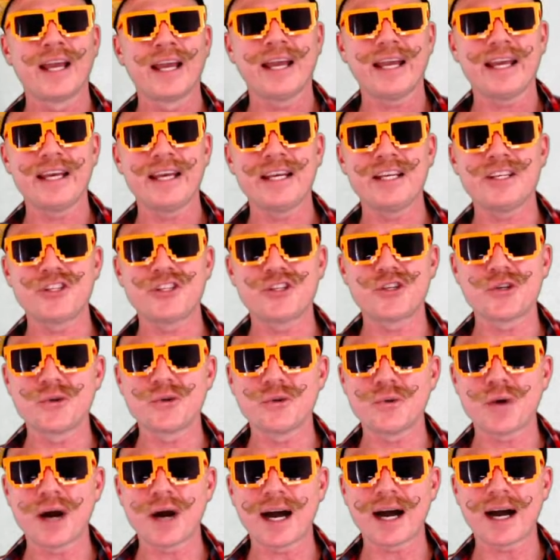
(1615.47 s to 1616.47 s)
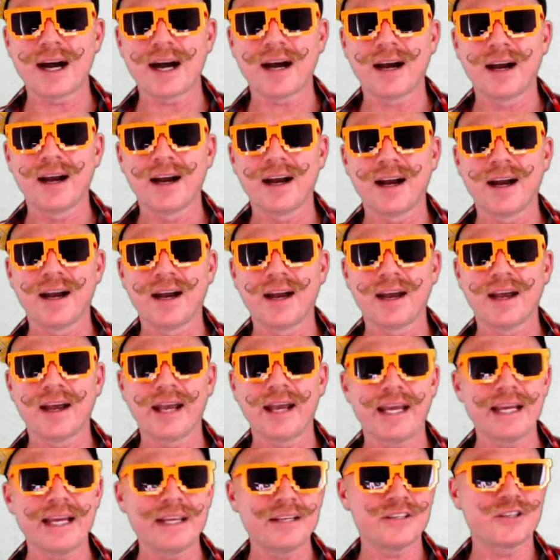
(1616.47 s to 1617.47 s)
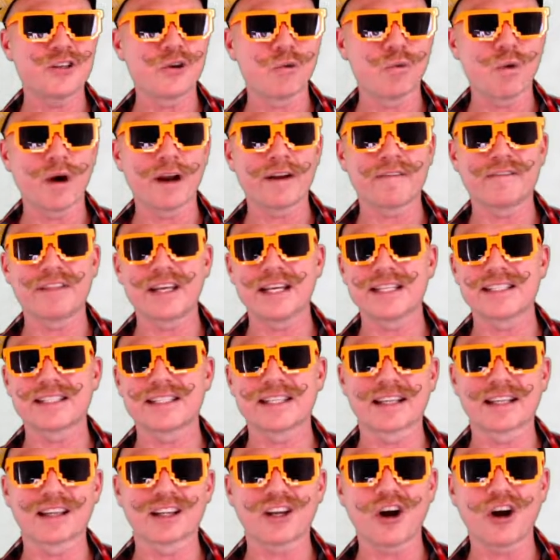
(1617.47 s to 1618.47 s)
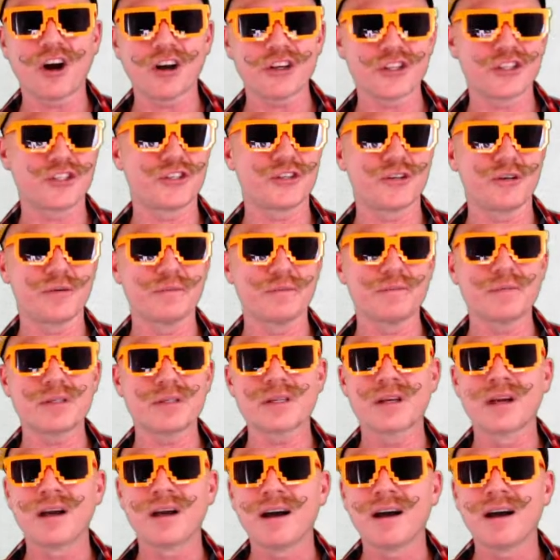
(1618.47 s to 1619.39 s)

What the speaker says: into one of these little costumes,